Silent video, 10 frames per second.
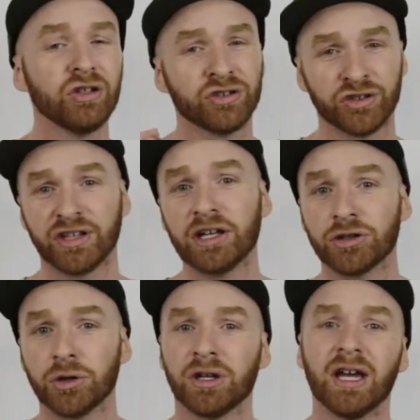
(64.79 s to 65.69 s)
So stay
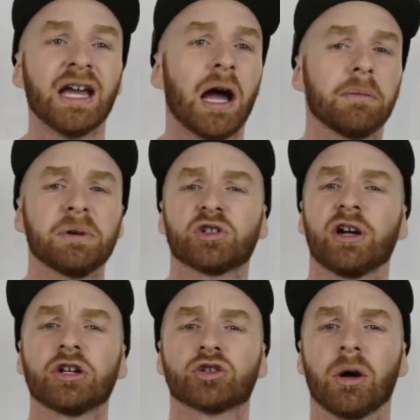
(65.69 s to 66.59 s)
tuned. I'm going to be
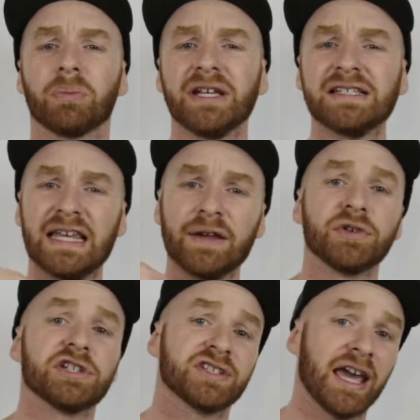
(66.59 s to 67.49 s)
trying to drop these
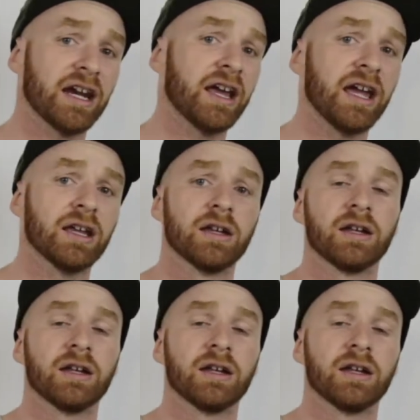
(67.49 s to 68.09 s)
every Saturday,